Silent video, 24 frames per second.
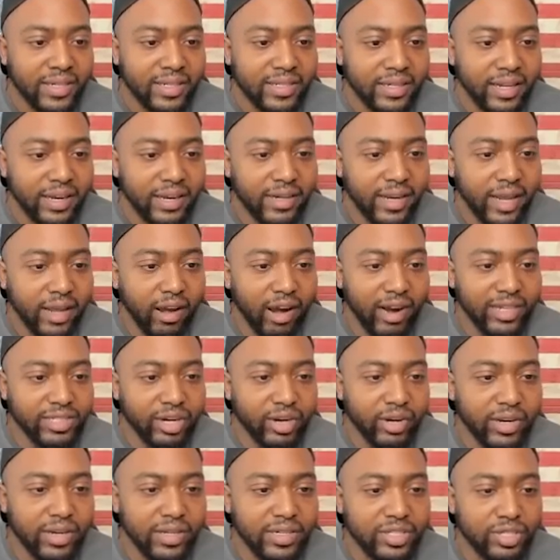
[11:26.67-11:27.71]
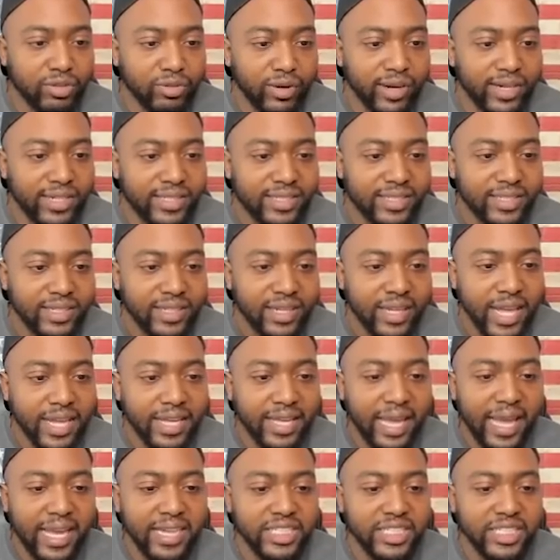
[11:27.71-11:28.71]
They are turning into race. It can't